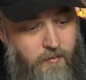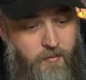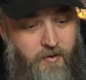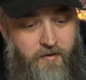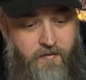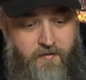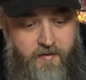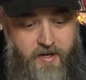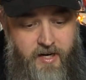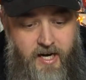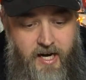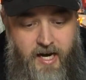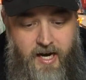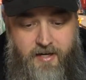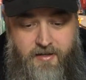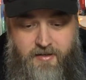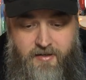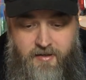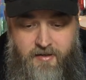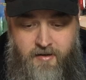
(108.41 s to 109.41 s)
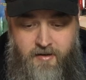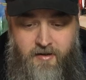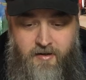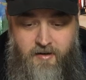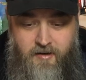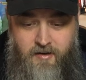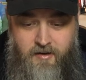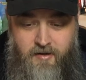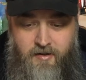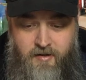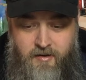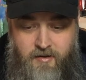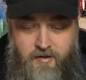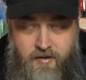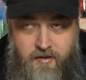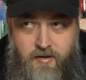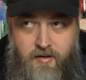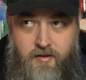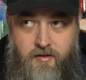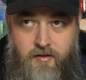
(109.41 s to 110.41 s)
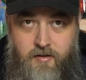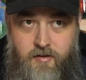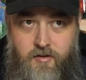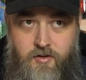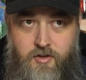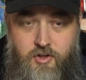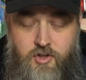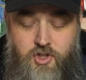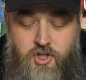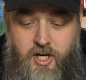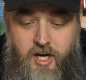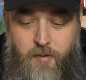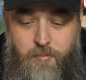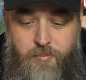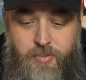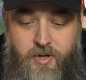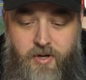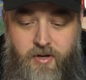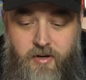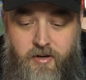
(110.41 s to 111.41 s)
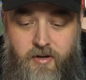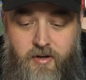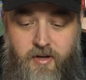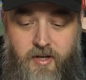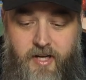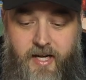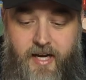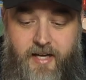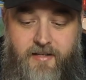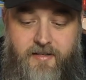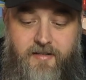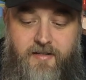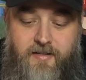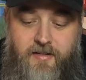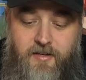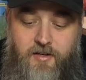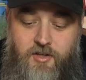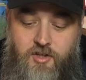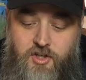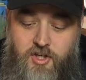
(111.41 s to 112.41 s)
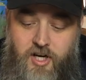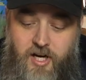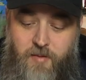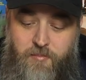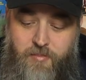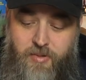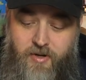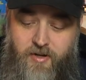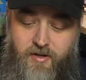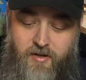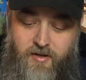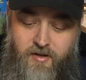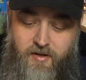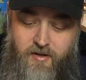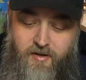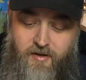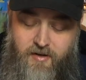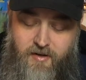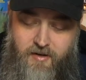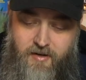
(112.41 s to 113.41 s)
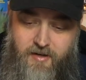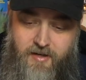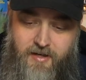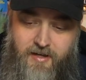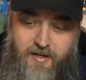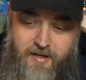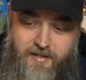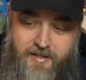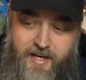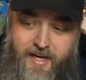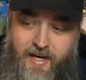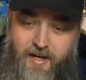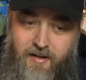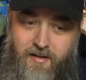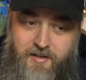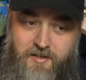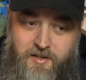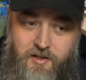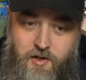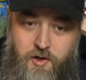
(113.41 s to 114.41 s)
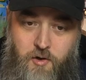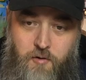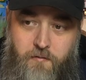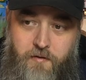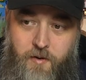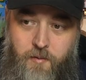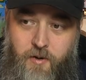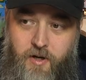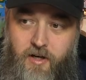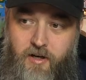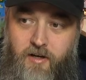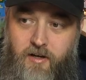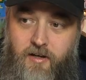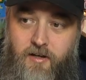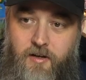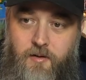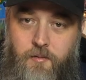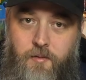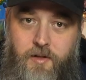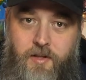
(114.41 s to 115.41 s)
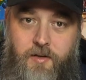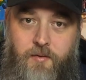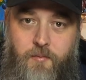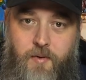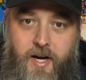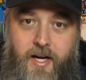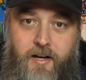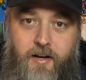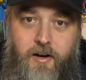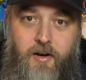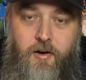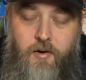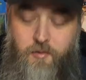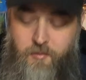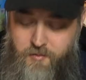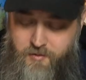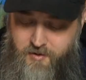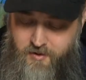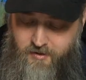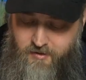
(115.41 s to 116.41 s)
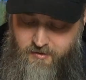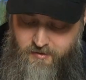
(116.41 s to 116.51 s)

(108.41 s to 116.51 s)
We've got Chip. Yes, Chip. Dale is the goofy one with the red nose.